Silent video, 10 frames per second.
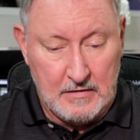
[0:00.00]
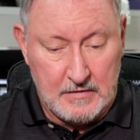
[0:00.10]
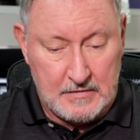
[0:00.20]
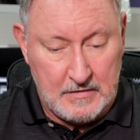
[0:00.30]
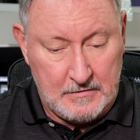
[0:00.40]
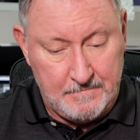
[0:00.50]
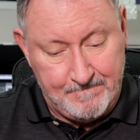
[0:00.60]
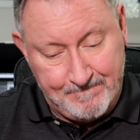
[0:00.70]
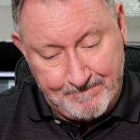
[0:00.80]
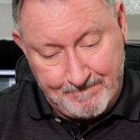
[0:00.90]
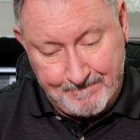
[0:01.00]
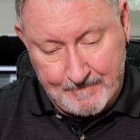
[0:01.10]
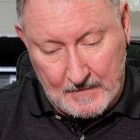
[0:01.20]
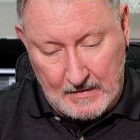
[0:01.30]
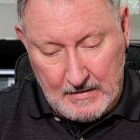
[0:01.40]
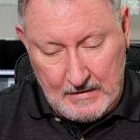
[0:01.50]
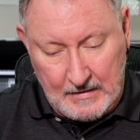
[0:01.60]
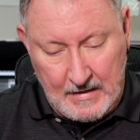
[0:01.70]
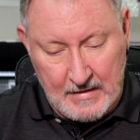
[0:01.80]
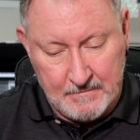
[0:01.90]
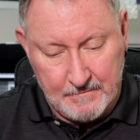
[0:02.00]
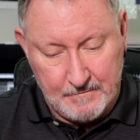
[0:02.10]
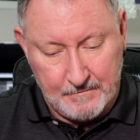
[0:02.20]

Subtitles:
So, again,